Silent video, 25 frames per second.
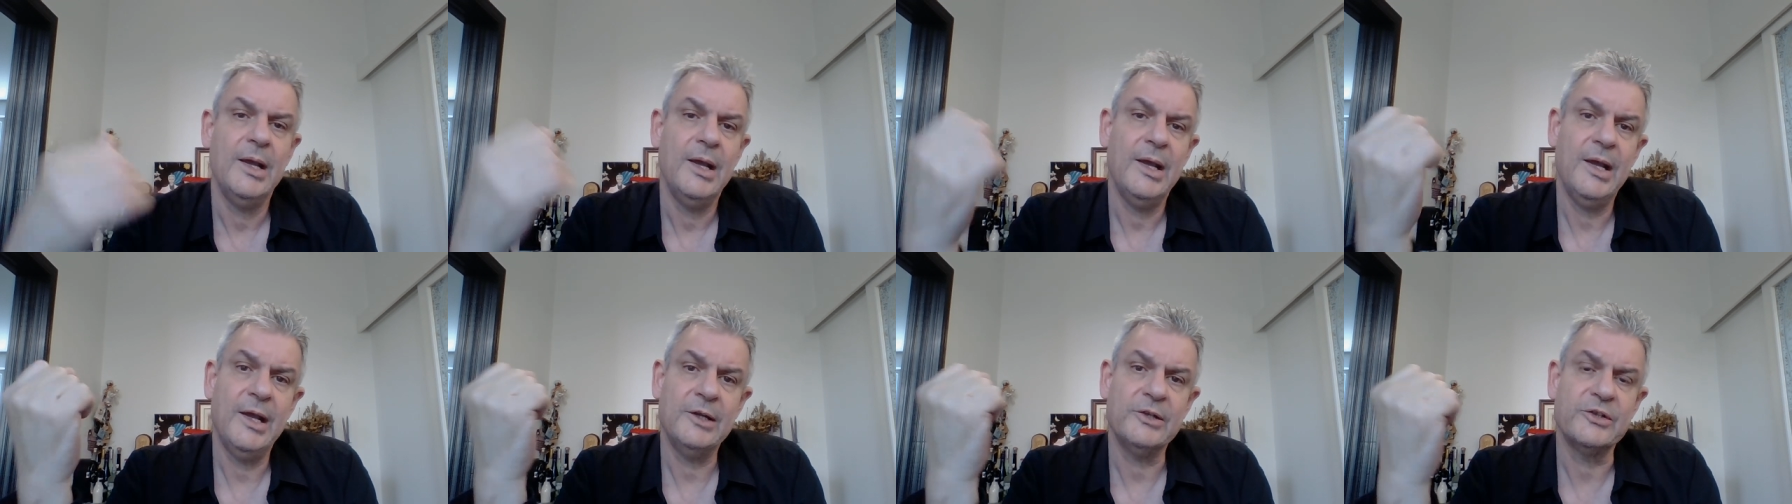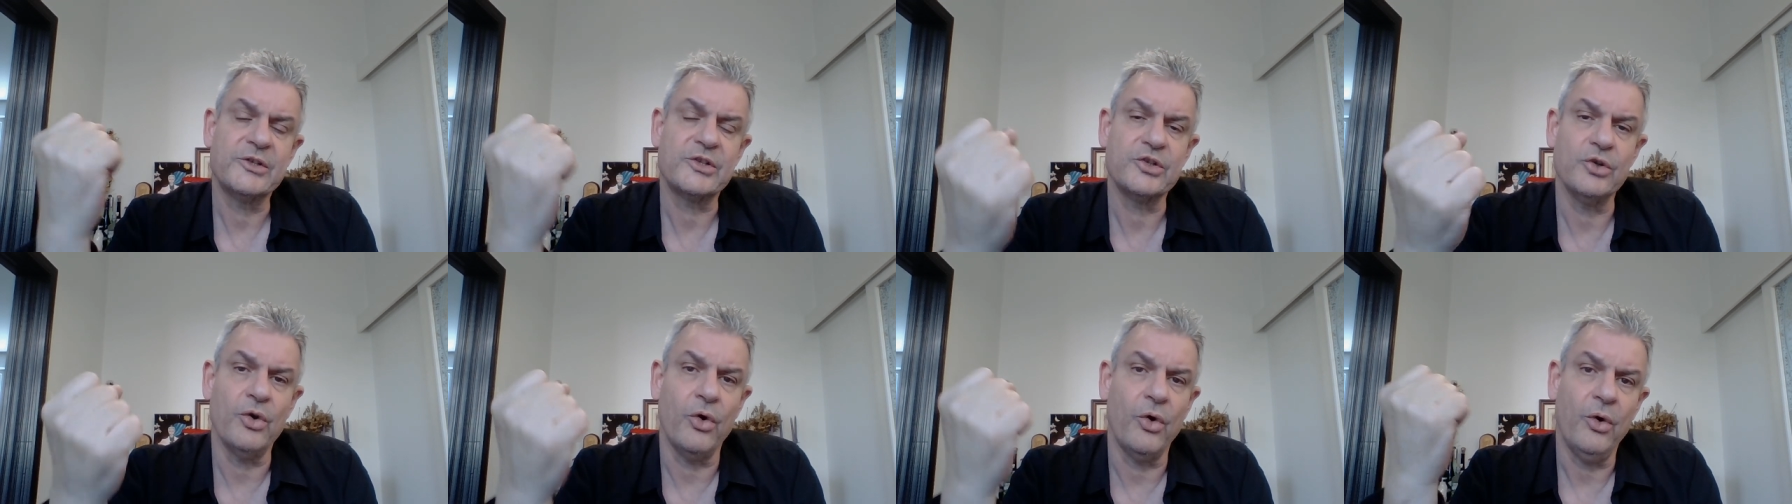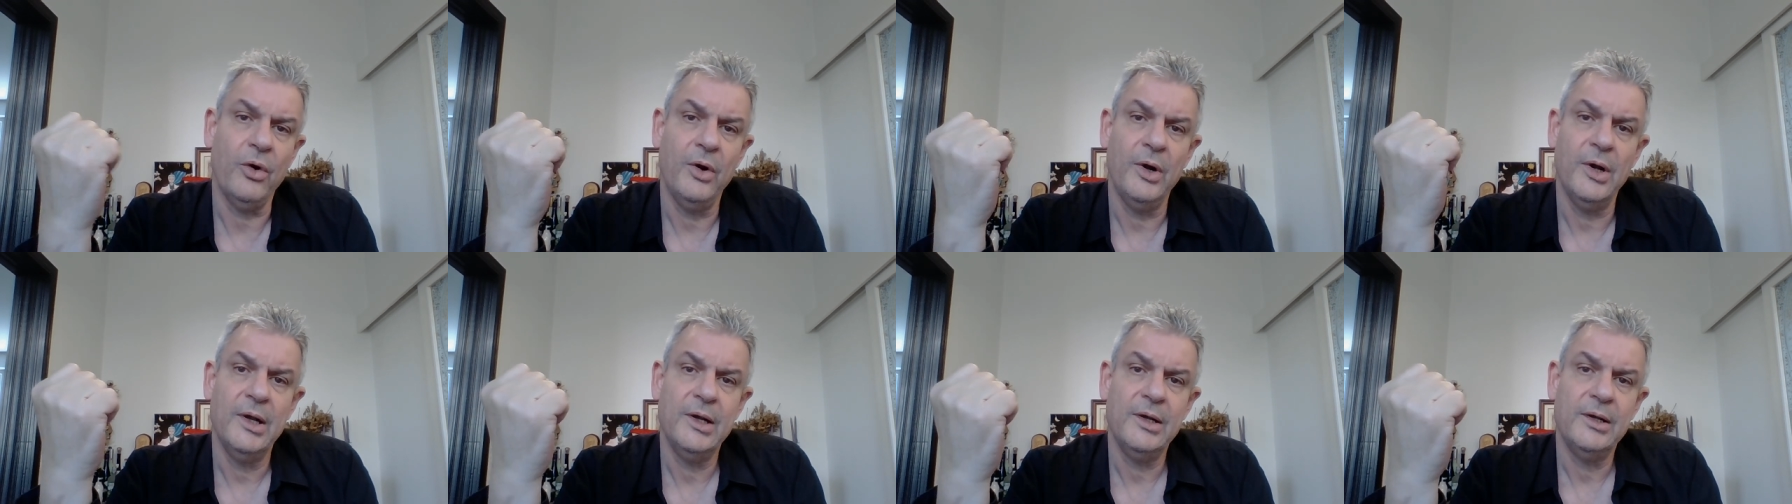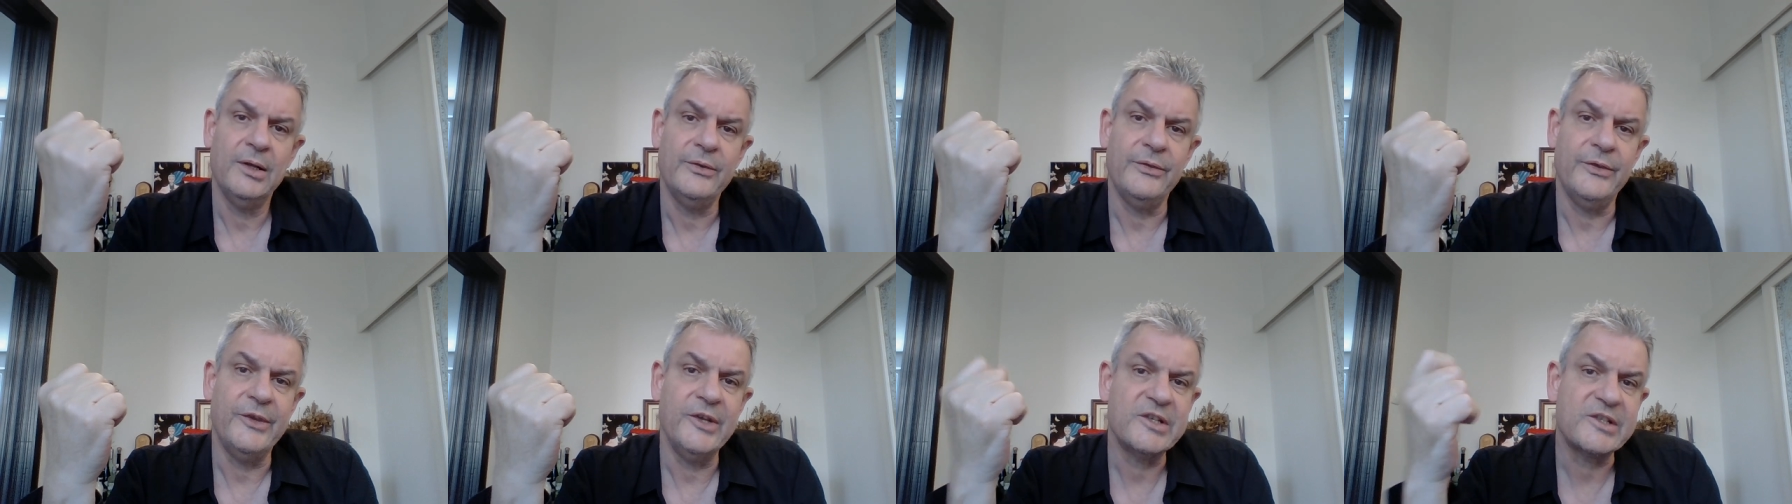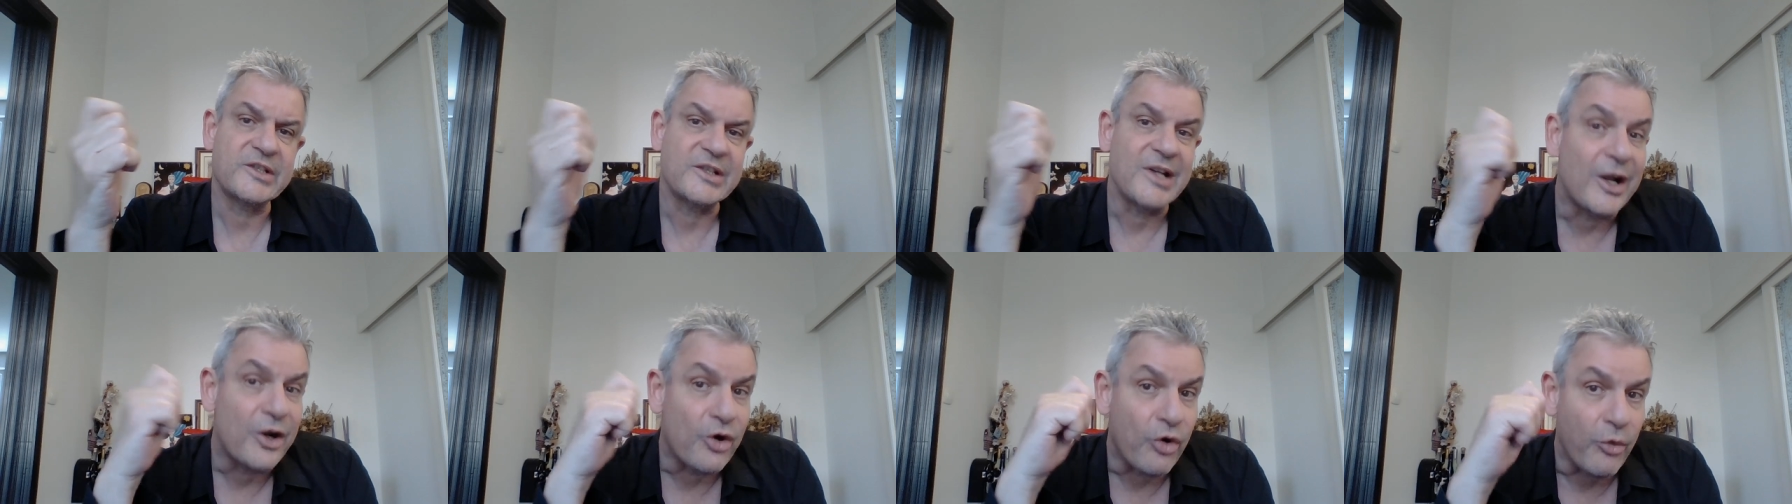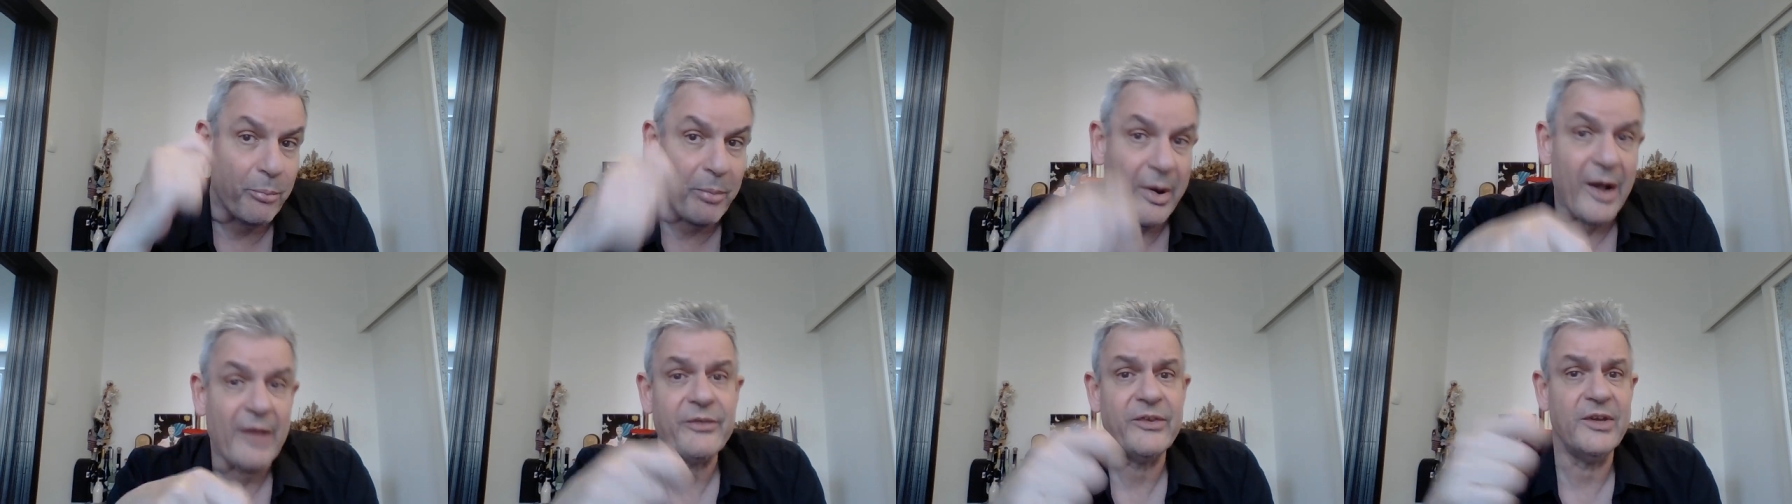And so the
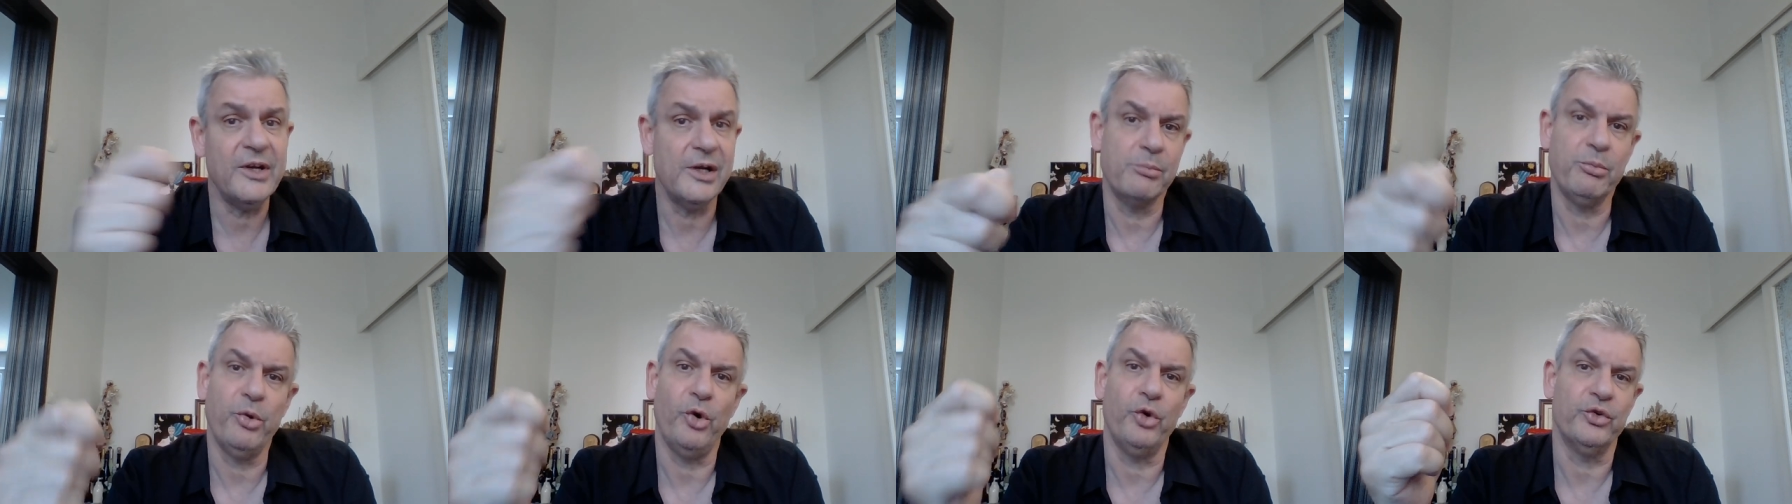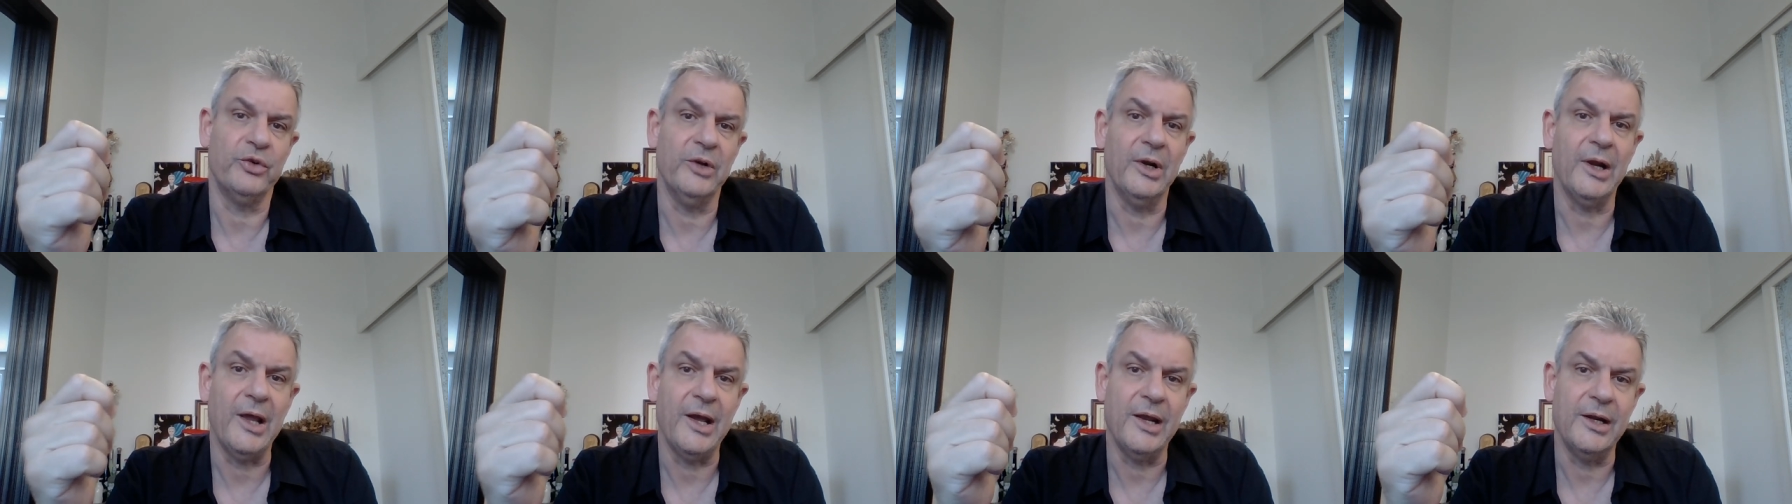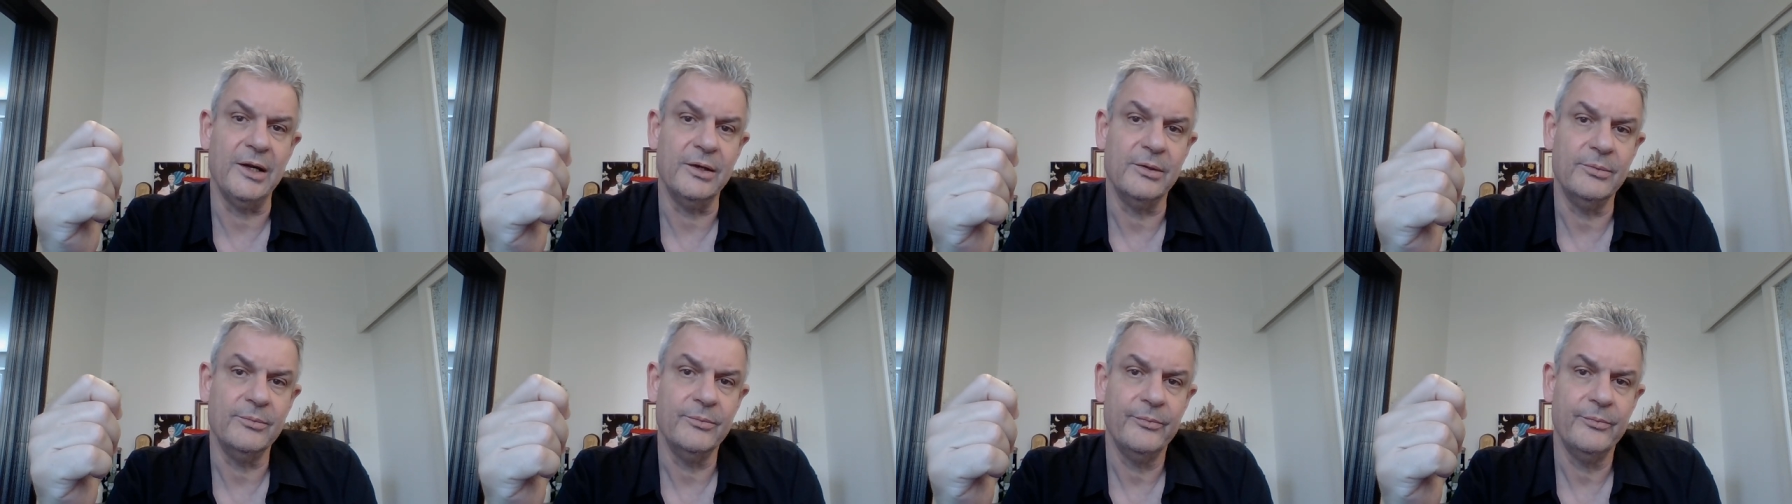psychopathic borderline